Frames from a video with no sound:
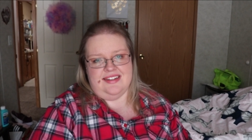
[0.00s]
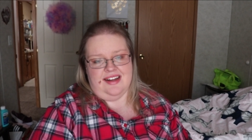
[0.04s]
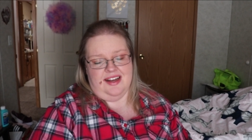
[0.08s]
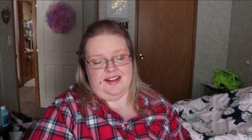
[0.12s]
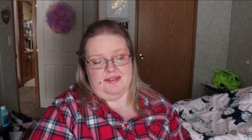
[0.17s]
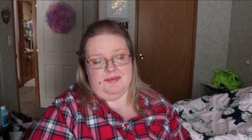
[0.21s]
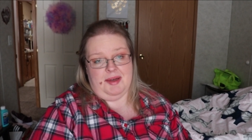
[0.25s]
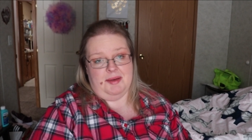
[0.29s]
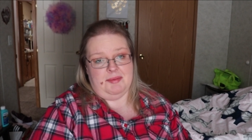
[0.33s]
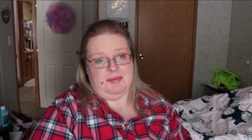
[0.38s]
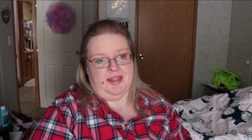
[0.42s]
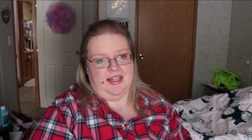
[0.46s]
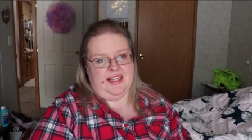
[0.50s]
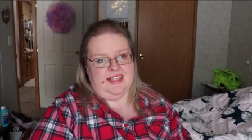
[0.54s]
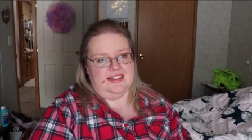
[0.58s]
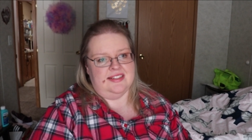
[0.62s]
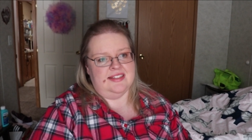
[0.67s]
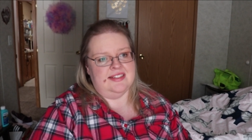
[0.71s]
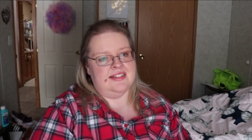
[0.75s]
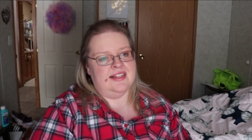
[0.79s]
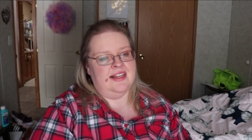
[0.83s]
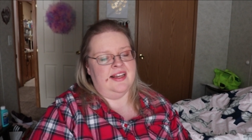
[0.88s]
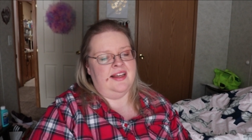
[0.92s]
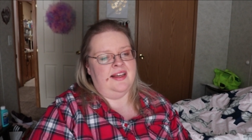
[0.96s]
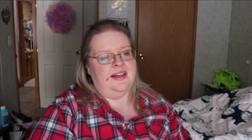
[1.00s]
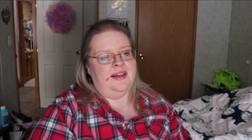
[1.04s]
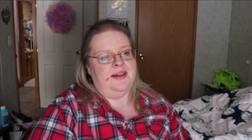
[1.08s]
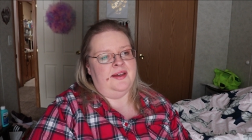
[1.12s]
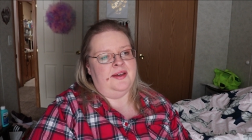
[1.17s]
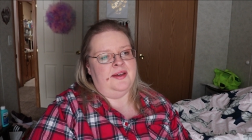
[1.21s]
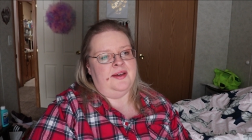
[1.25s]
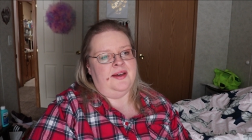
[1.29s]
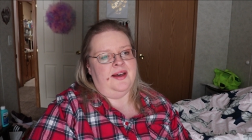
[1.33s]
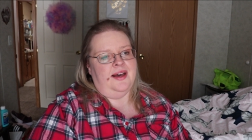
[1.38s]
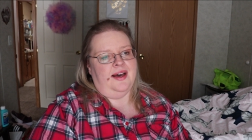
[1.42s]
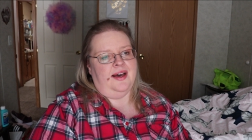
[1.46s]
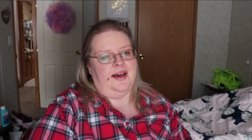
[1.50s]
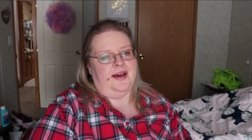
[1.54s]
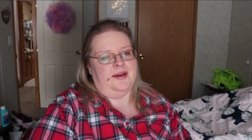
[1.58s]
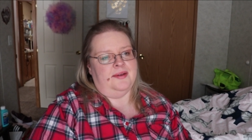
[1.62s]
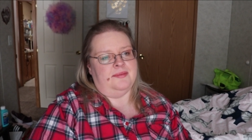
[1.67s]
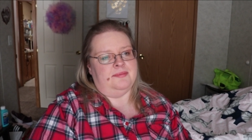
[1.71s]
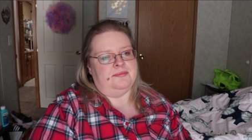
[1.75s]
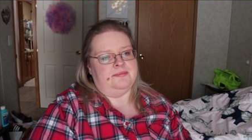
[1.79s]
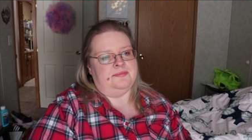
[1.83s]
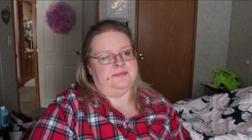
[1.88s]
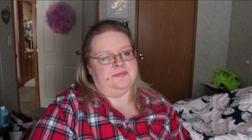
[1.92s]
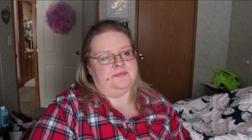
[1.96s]
not in my plans.
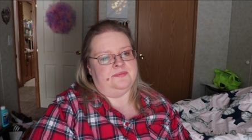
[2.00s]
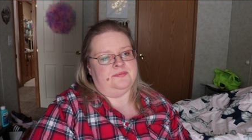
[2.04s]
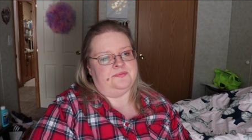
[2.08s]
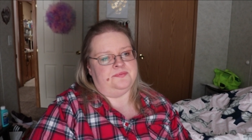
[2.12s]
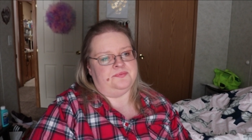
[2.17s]
Um,